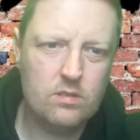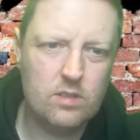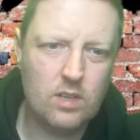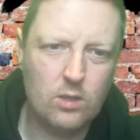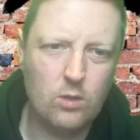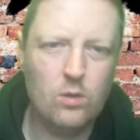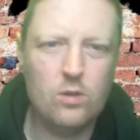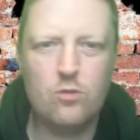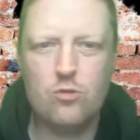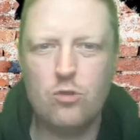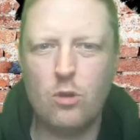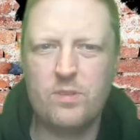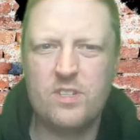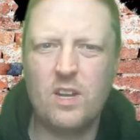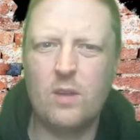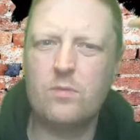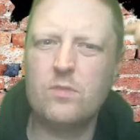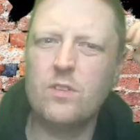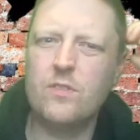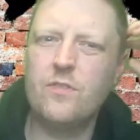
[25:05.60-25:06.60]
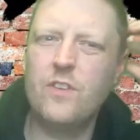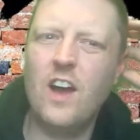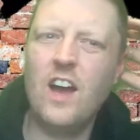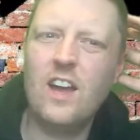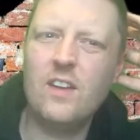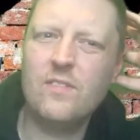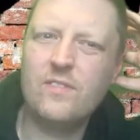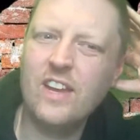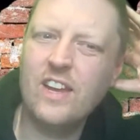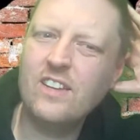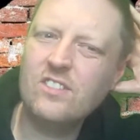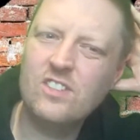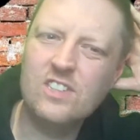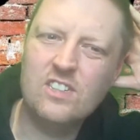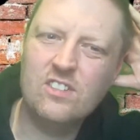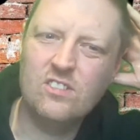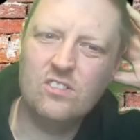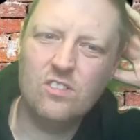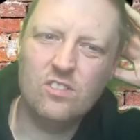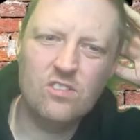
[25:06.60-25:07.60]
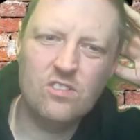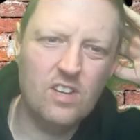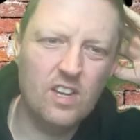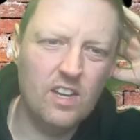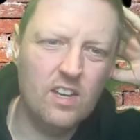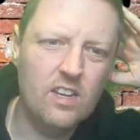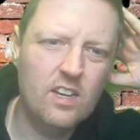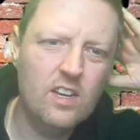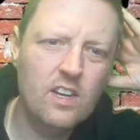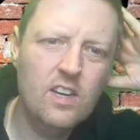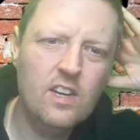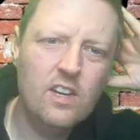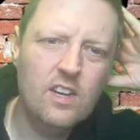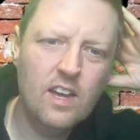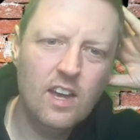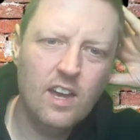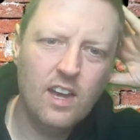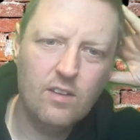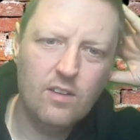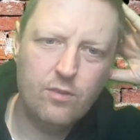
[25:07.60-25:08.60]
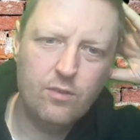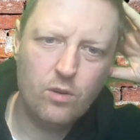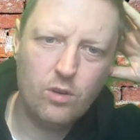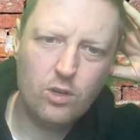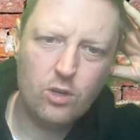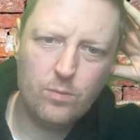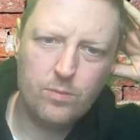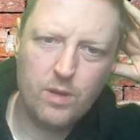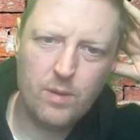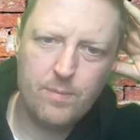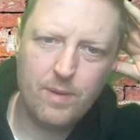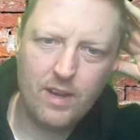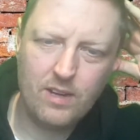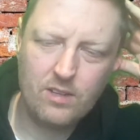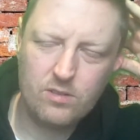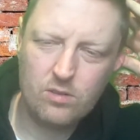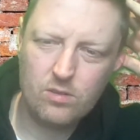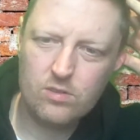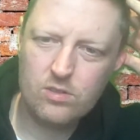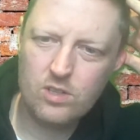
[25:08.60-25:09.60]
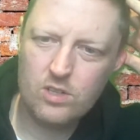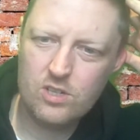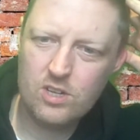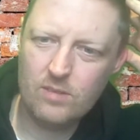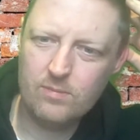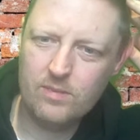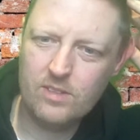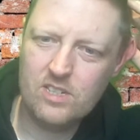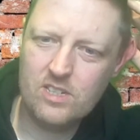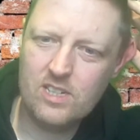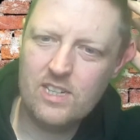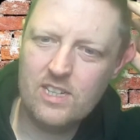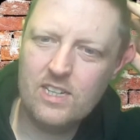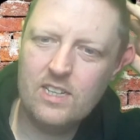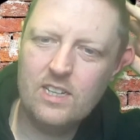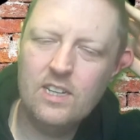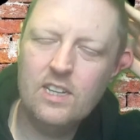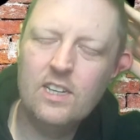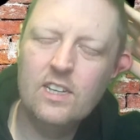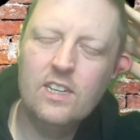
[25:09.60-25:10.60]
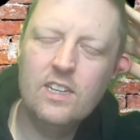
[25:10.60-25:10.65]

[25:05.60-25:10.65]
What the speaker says: I know it drops down to 5 next season, doesn't it? I thought it could be a backdoor to the Champions League.